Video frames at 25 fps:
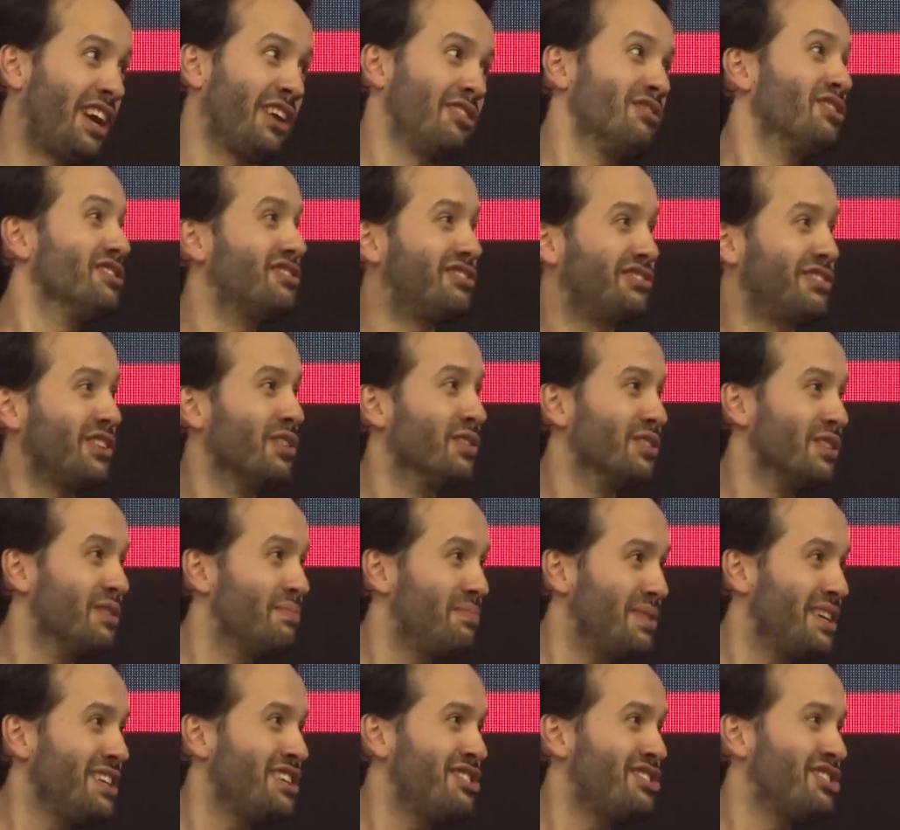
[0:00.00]
I could stay on the
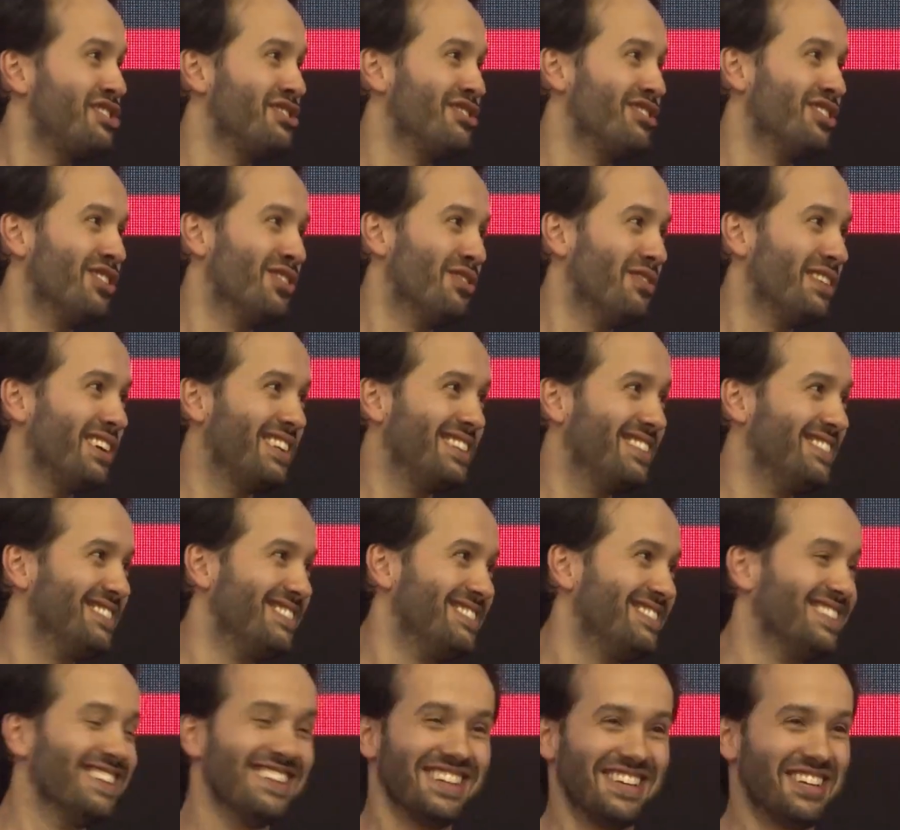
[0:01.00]
beach, and
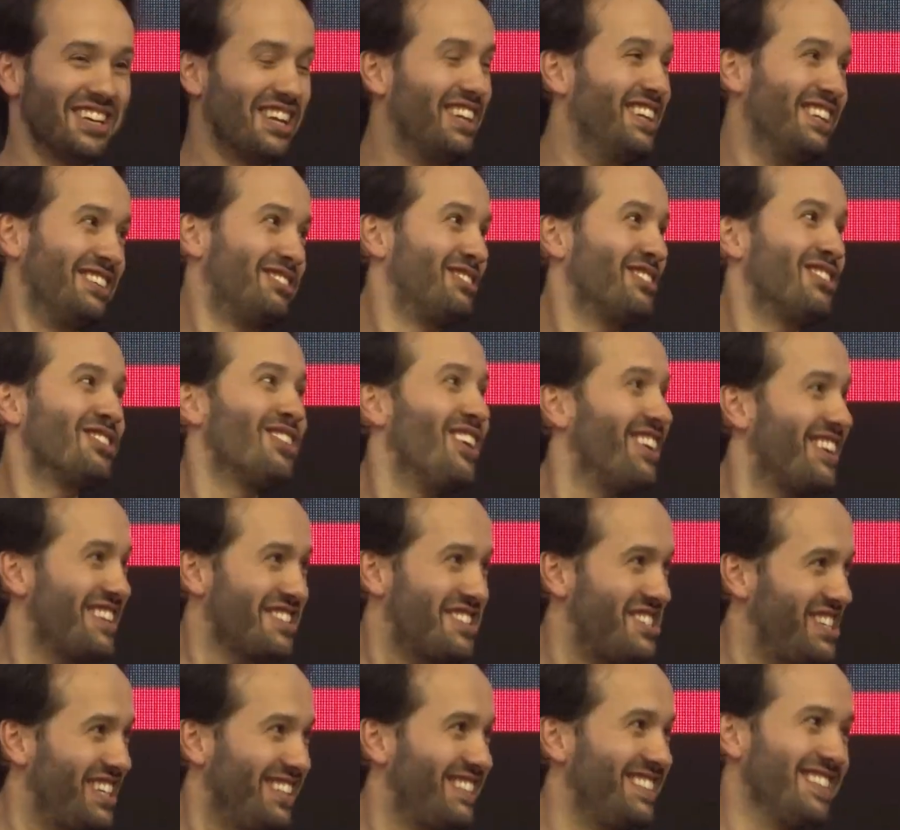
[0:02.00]
Elixir got a
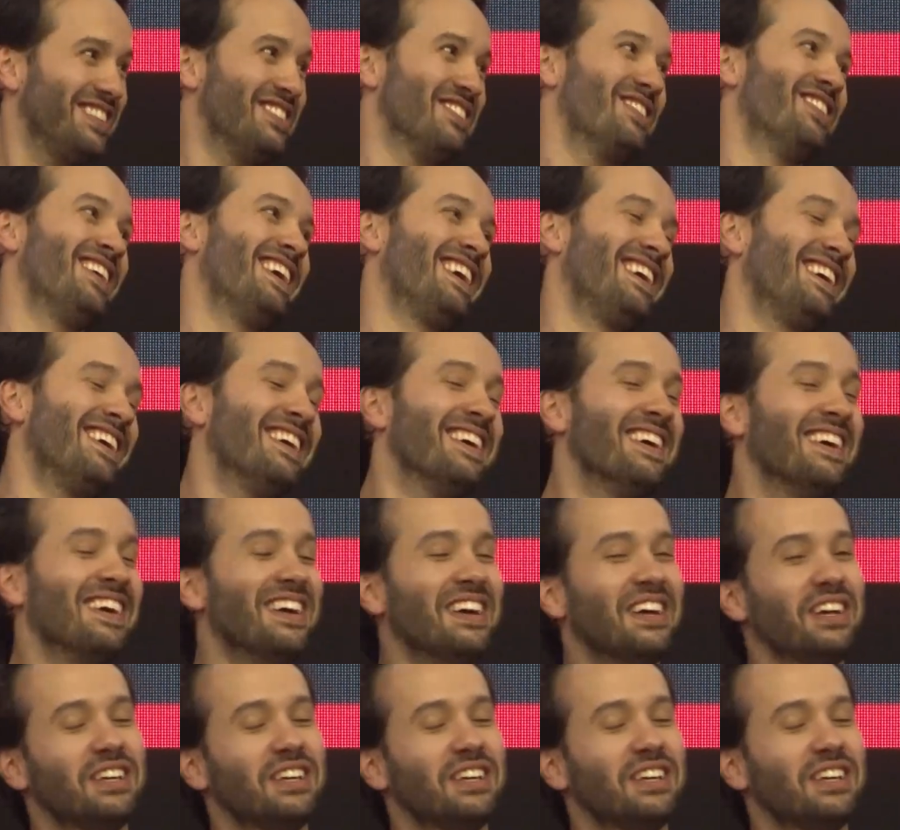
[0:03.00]
JIT anyway.